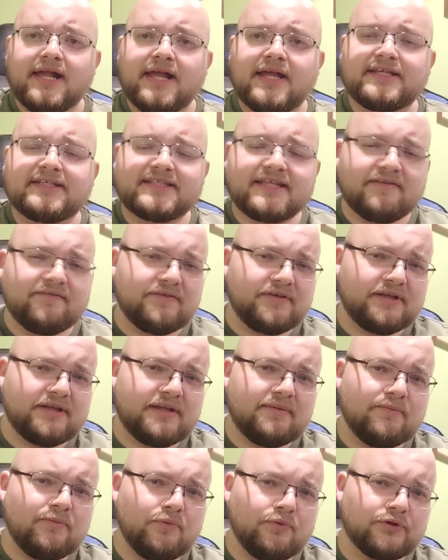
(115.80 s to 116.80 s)
it's
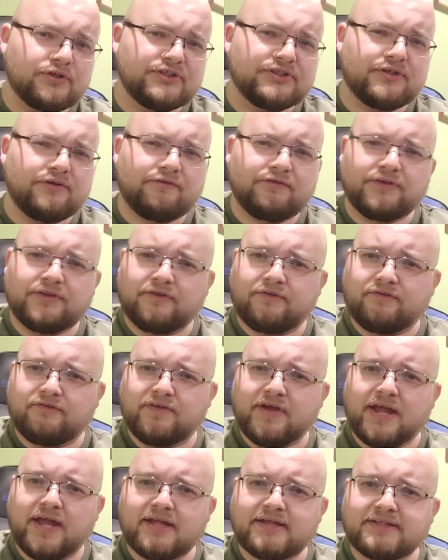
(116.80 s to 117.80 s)
definitely more so for the
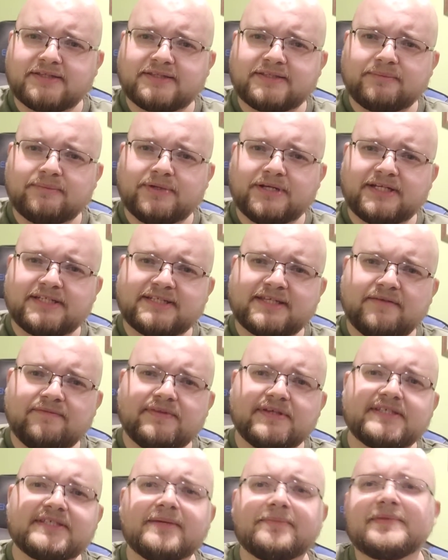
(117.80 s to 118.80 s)
fans, but it's
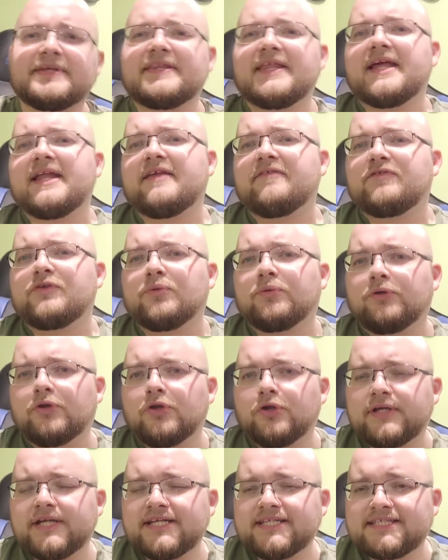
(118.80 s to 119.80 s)
definitely something that if you're
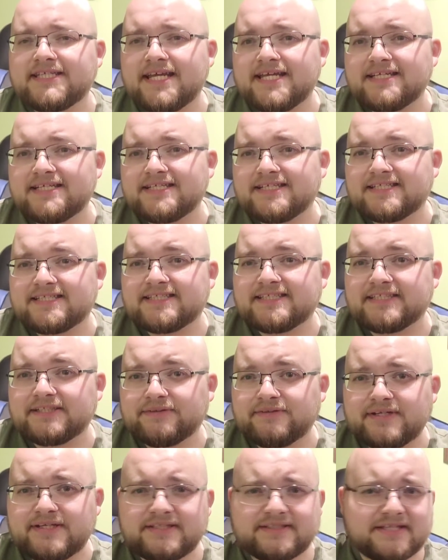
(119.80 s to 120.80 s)
looking to get into the
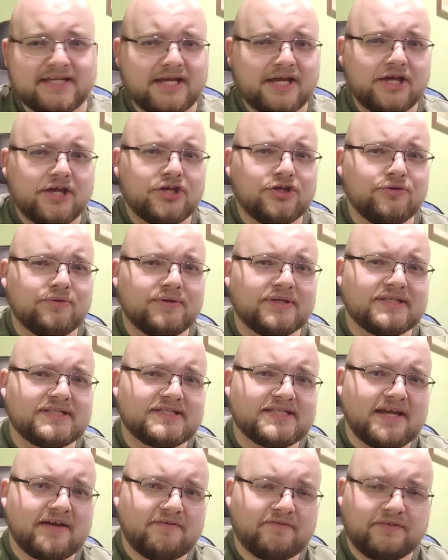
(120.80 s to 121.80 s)
series, you
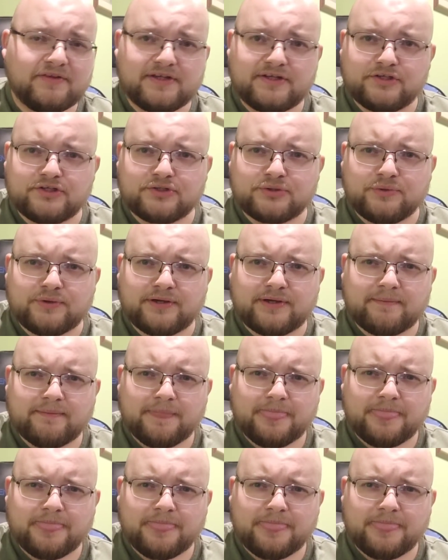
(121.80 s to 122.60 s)
could definitely enjoy.